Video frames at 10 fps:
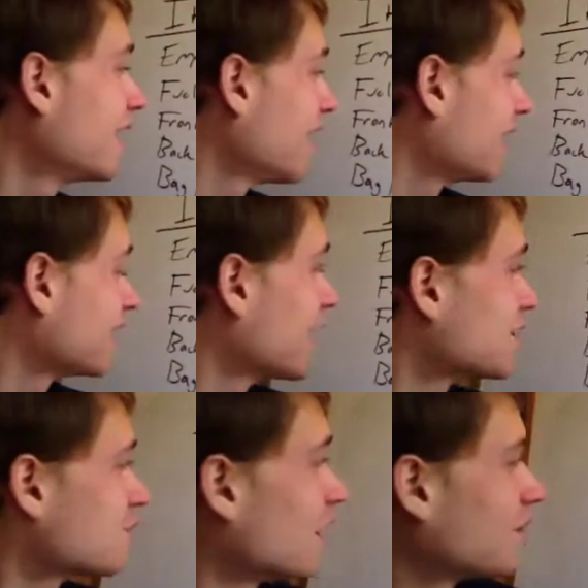And
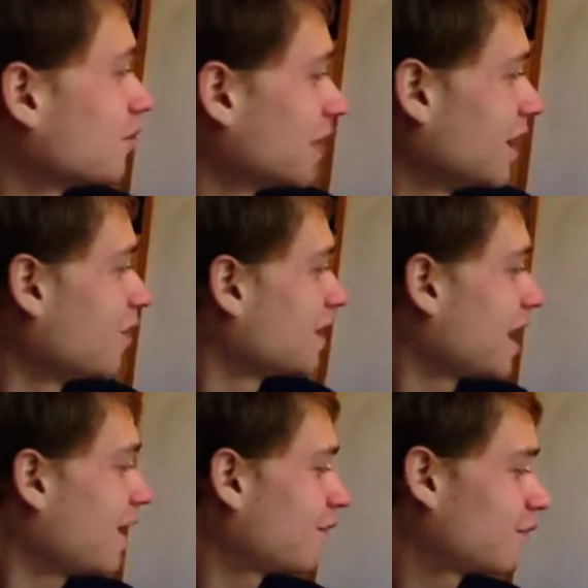guess what? We only
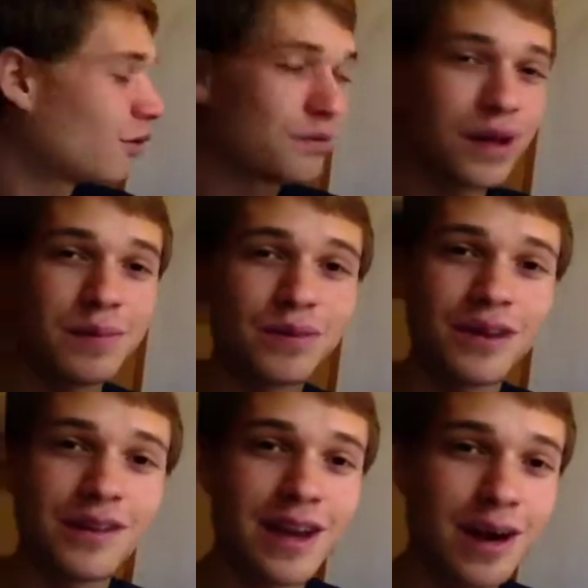have 4
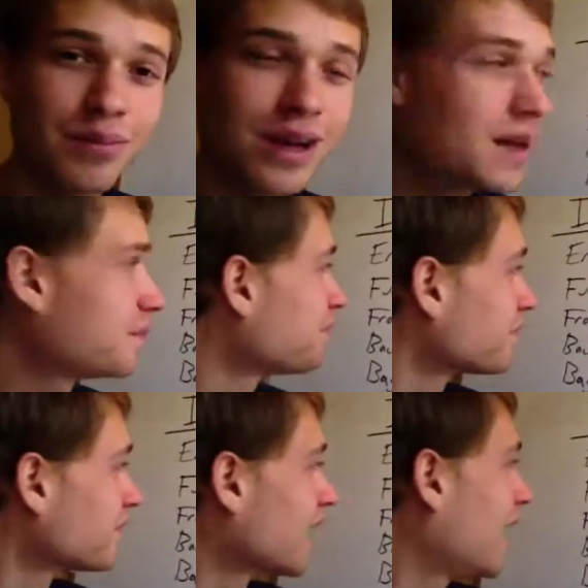people in the airplane,
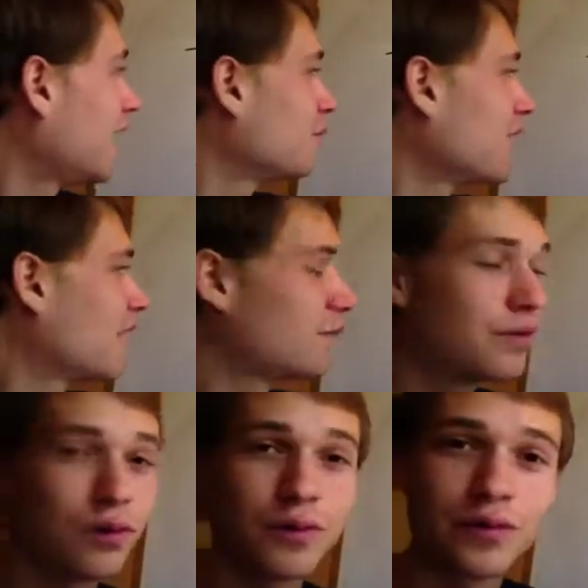and we have
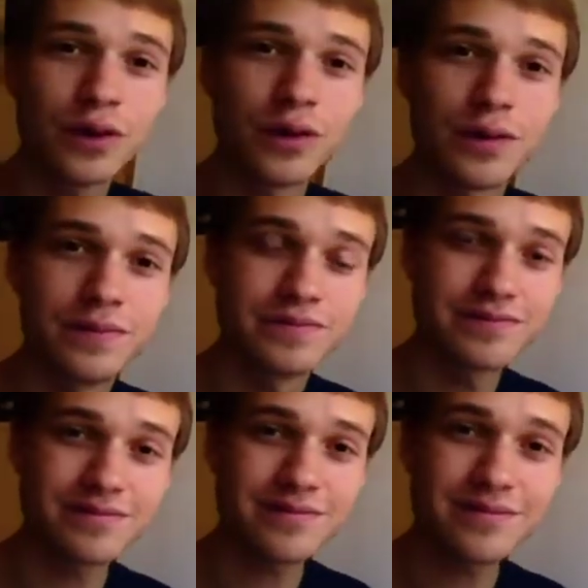fuel.
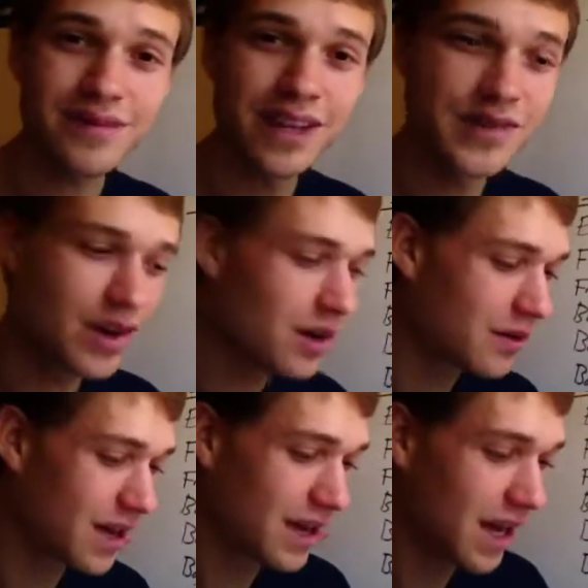
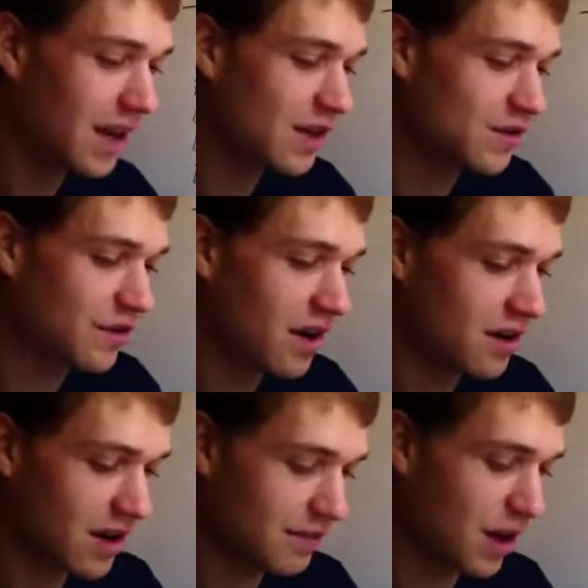So it is
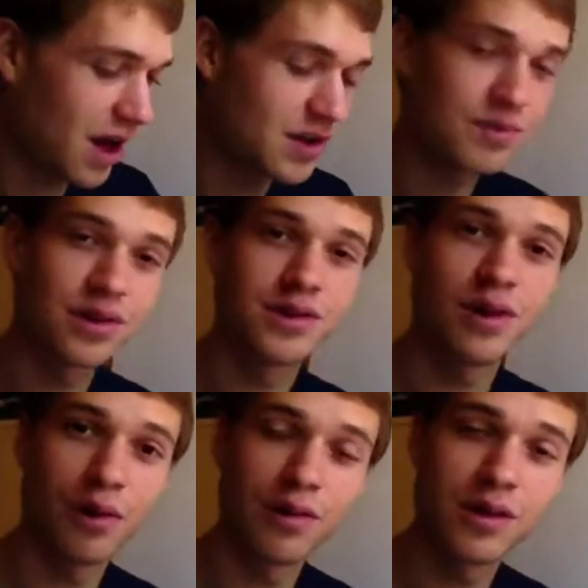very possible to
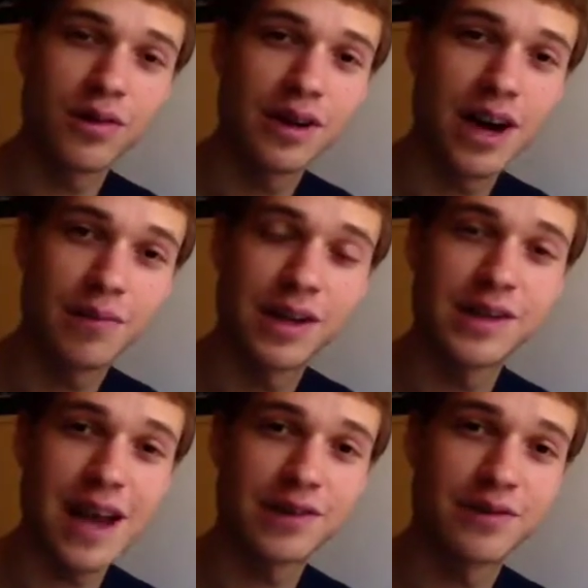overload your airplane.
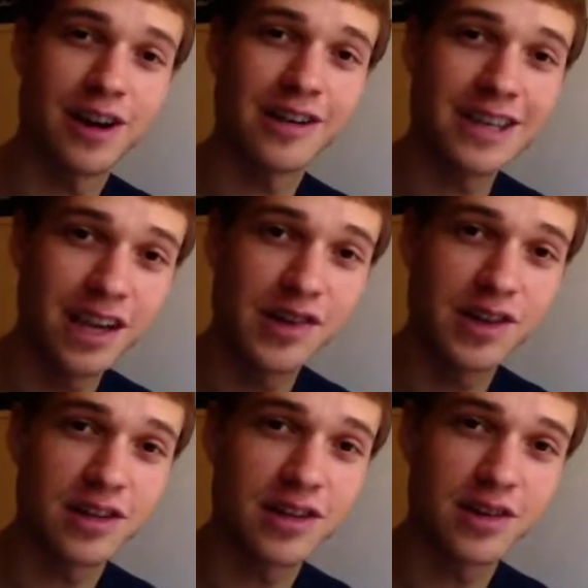It's actually very
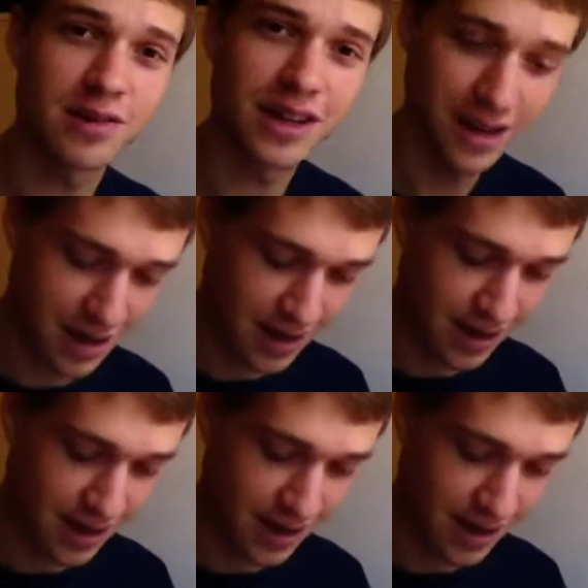easy to do it.